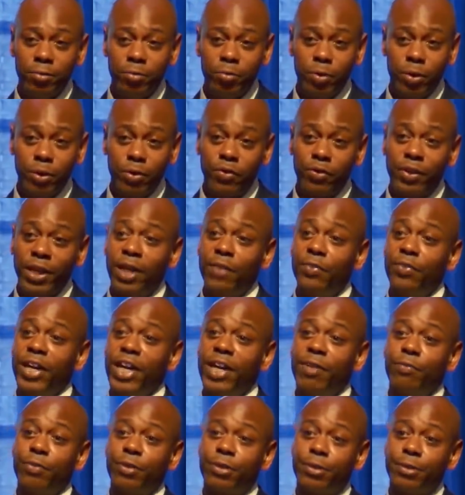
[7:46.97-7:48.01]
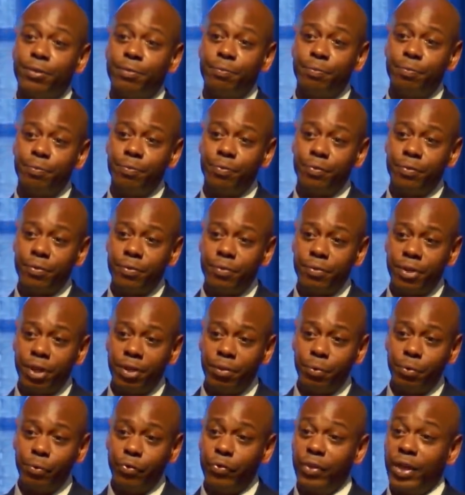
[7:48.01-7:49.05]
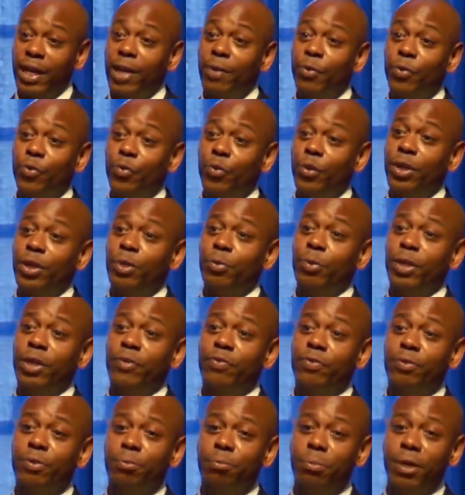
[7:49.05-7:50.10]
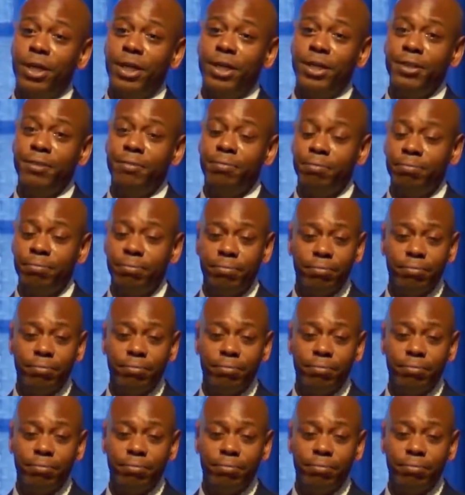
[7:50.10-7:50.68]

Went to South Africa. Everyone said I was running away from the money.